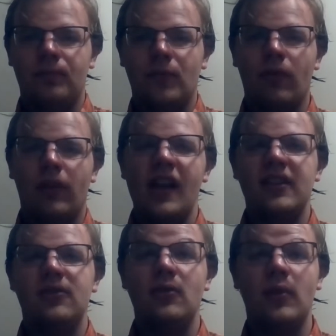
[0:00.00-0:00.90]
Over the
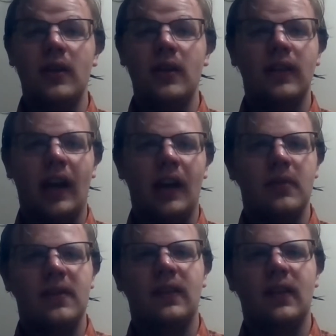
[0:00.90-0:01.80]
last 2 weeks, I have
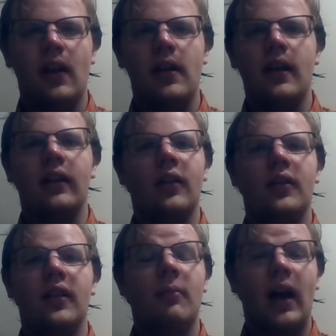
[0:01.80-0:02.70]
been studying and
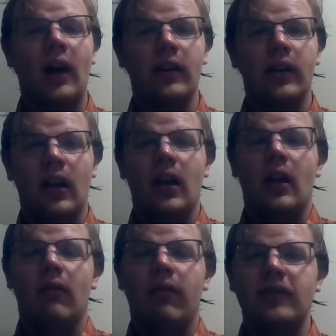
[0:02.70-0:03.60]
learning about
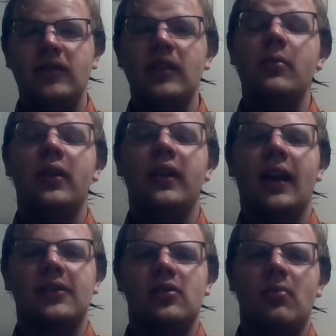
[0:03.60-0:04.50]
5G
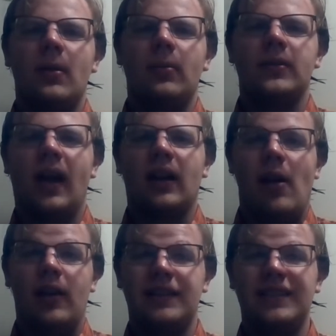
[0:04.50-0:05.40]
communication to be able to talk
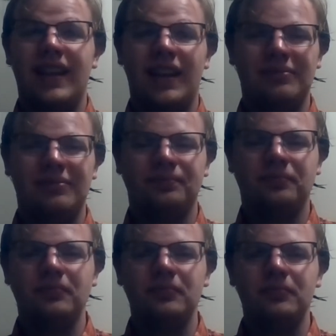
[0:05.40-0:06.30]
about it today,
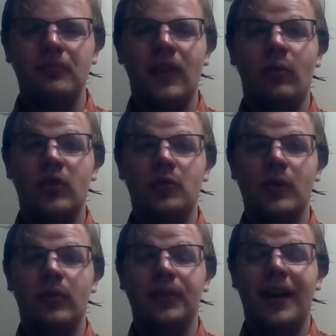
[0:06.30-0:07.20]
in which
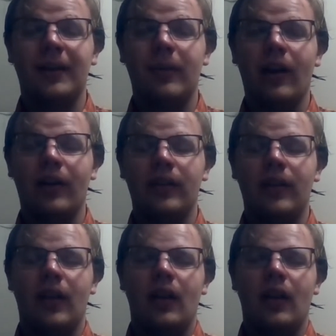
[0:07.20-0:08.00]
we will talk about